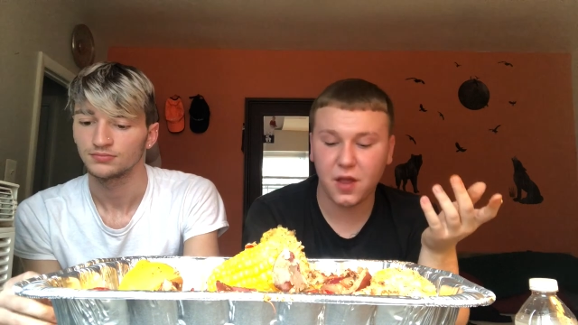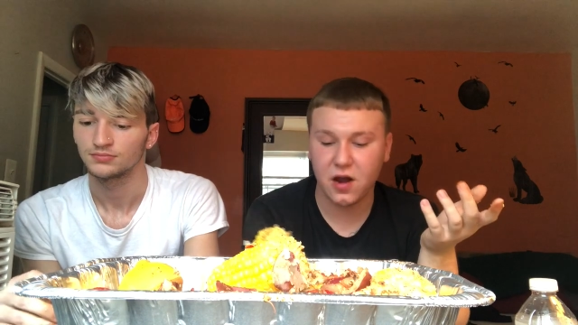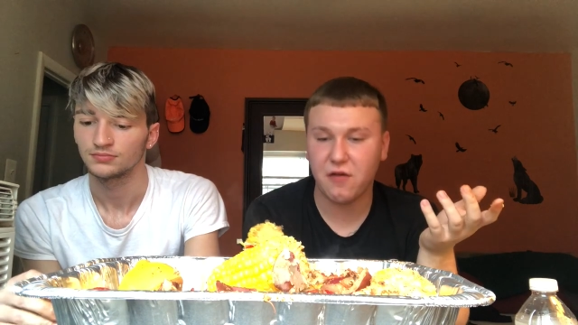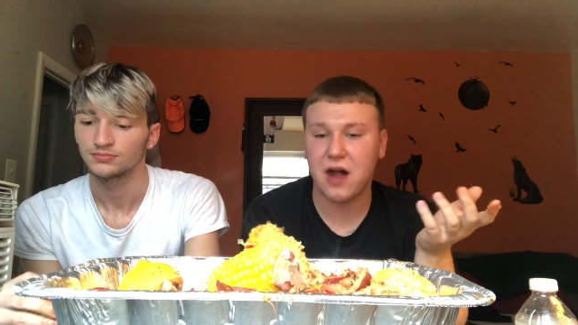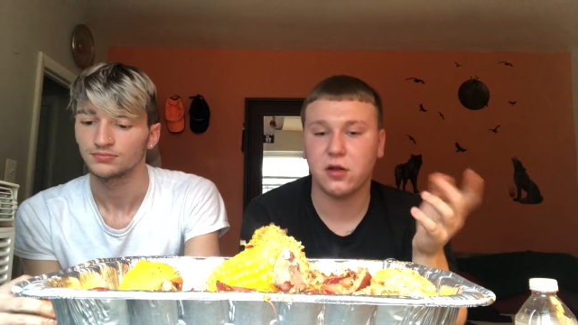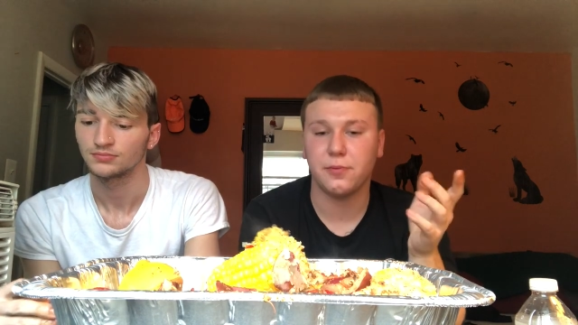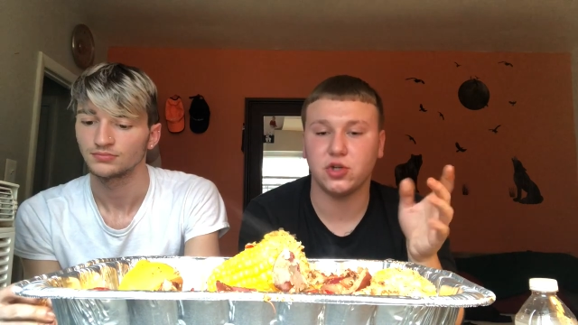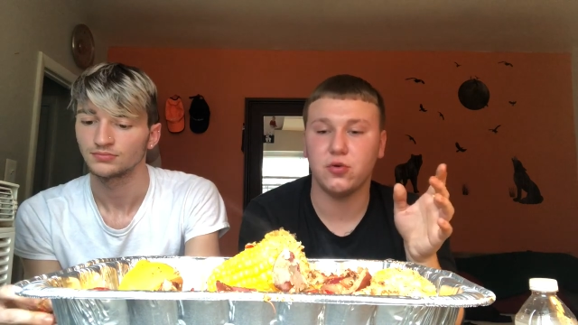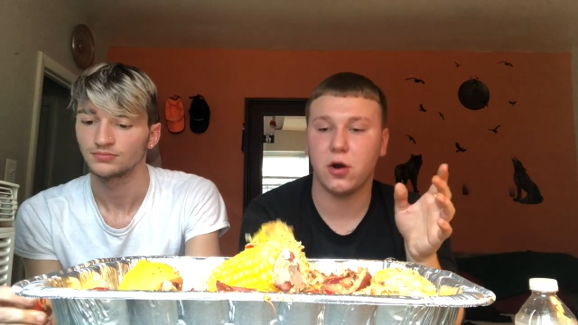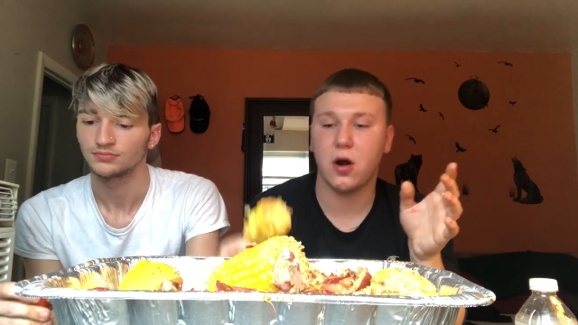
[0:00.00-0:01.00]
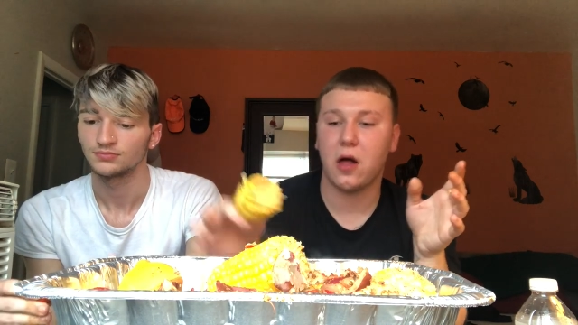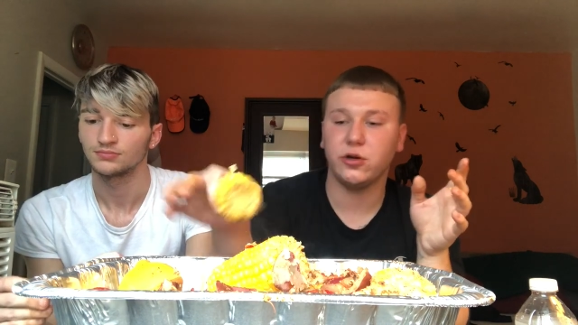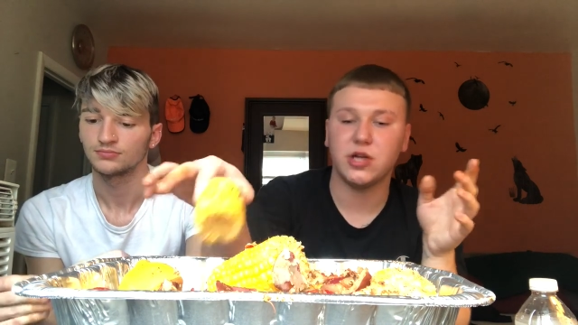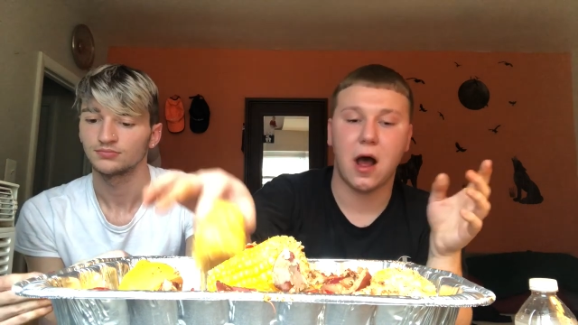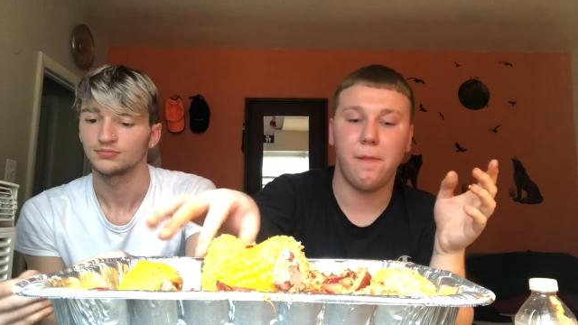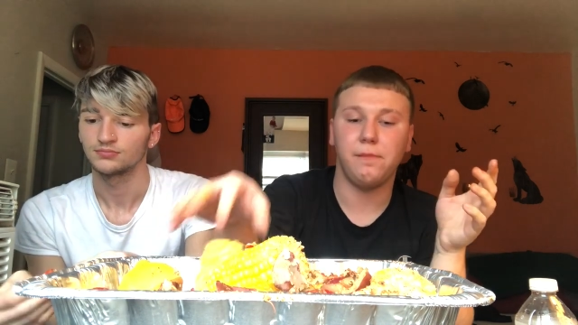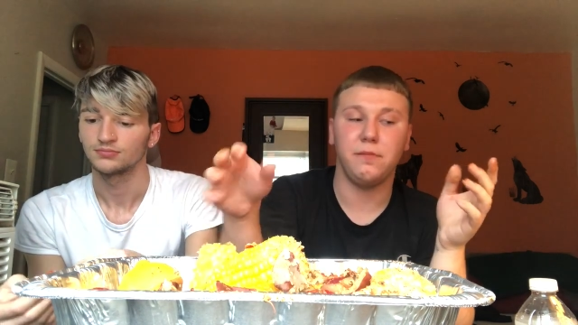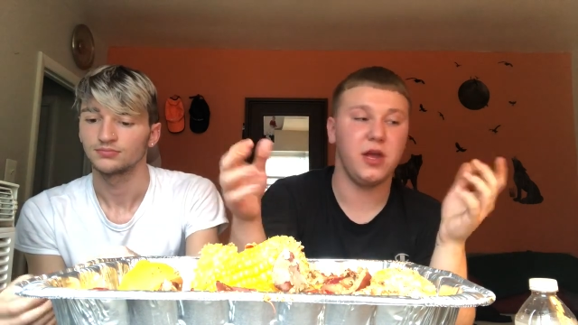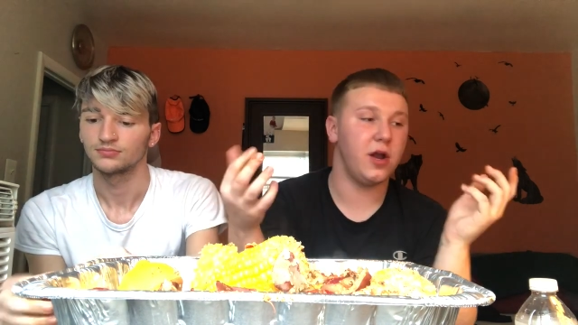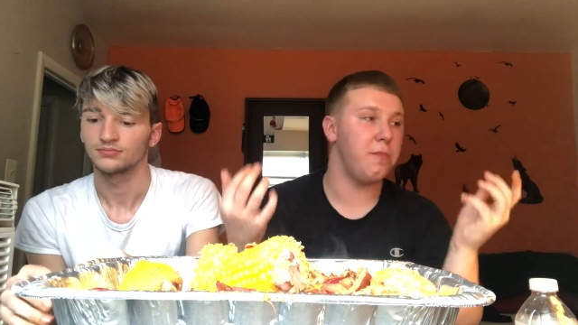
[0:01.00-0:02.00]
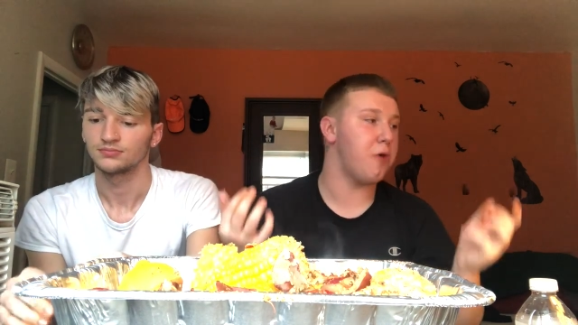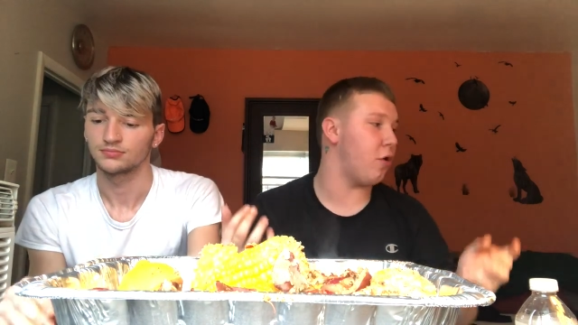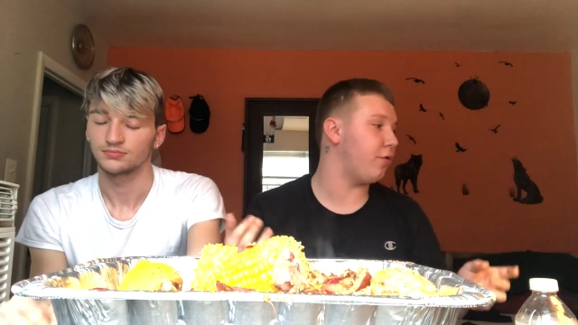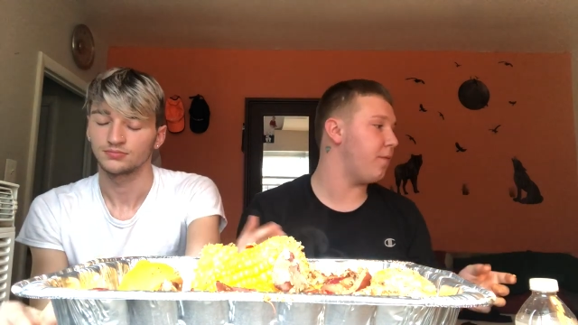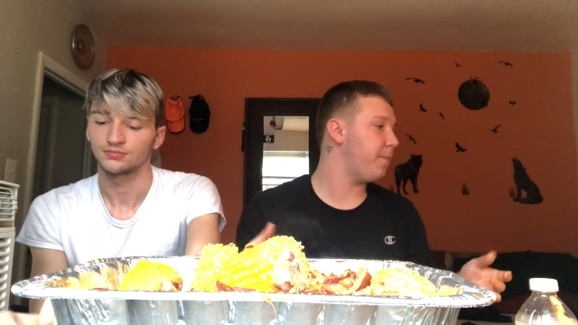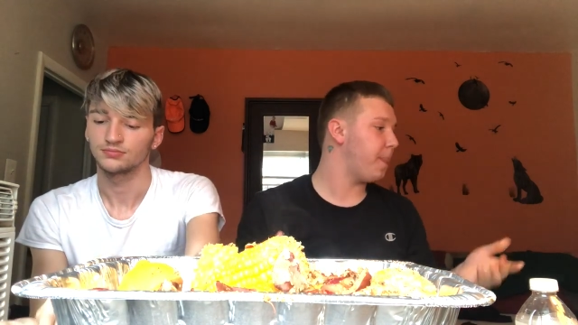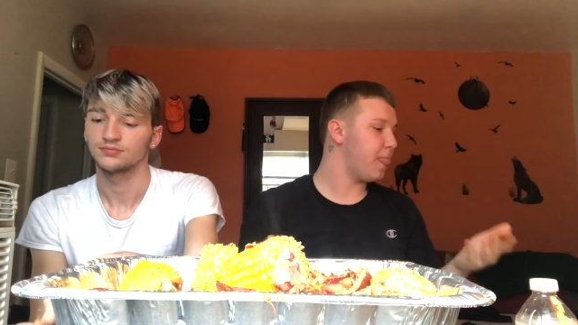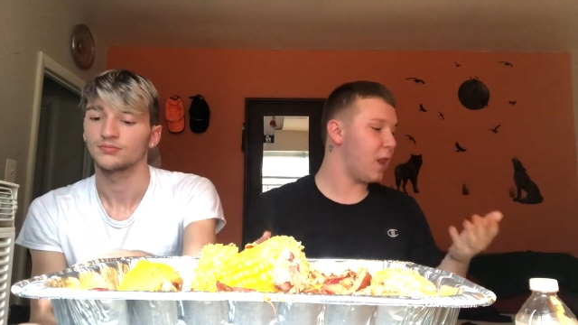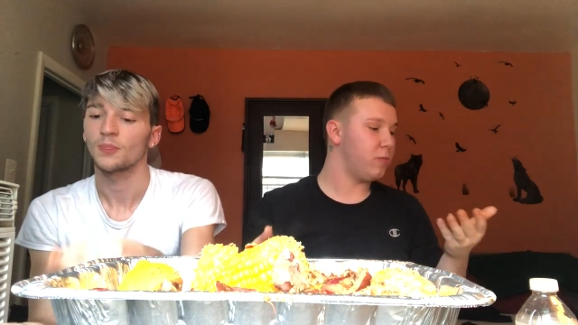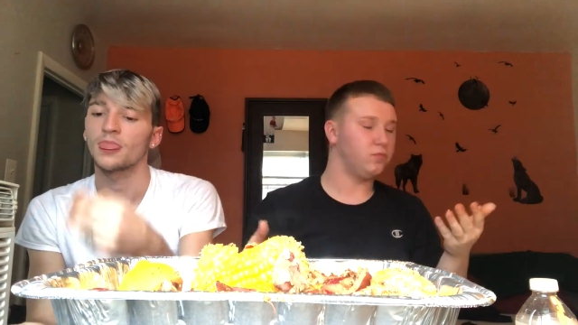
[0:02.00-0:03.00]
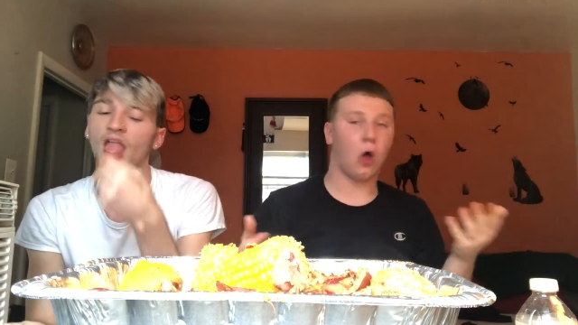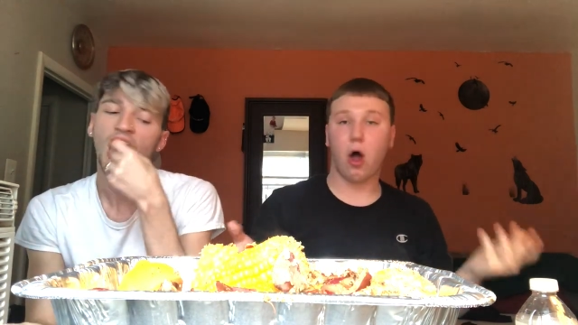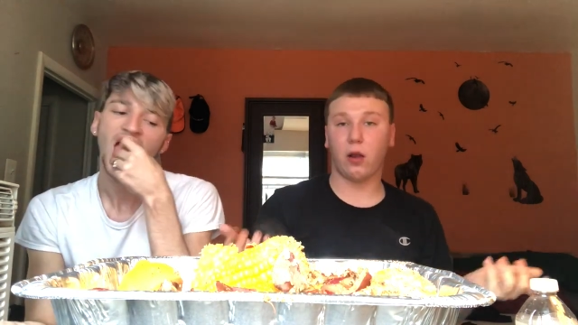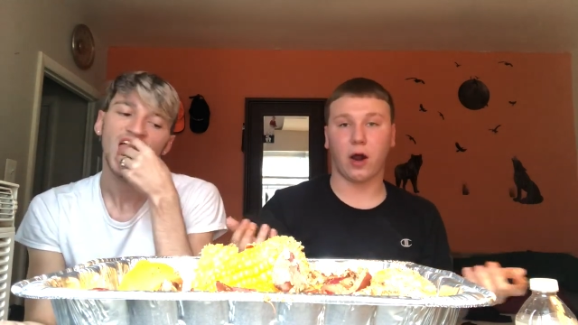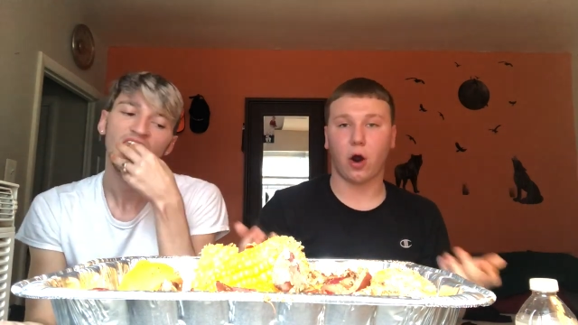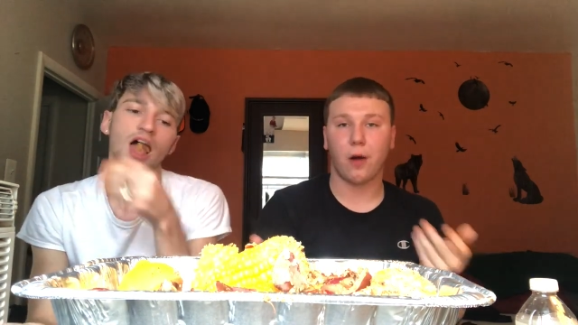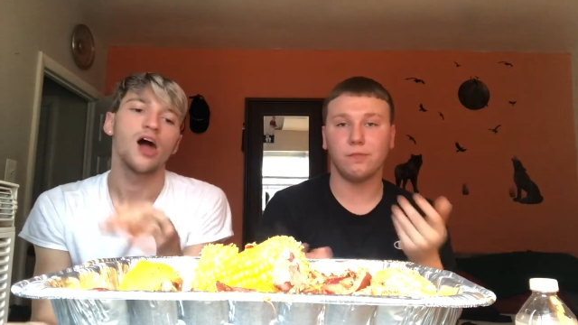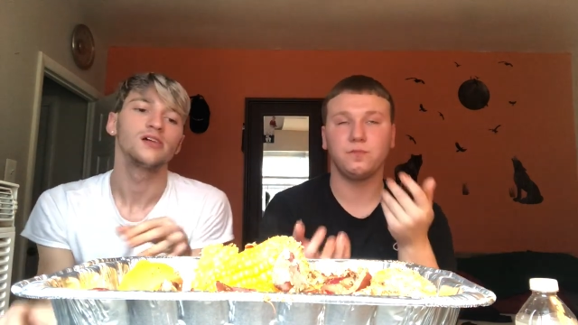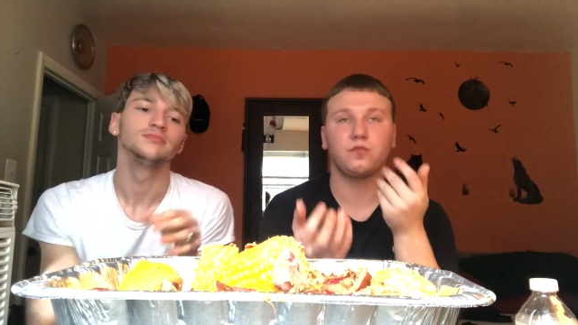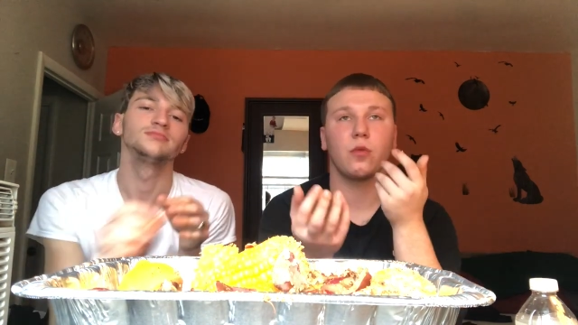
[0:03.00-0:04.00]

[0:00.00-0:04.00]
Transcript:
Speaker 1: and I wrapped up a $200 tab, me and him both, all liquor.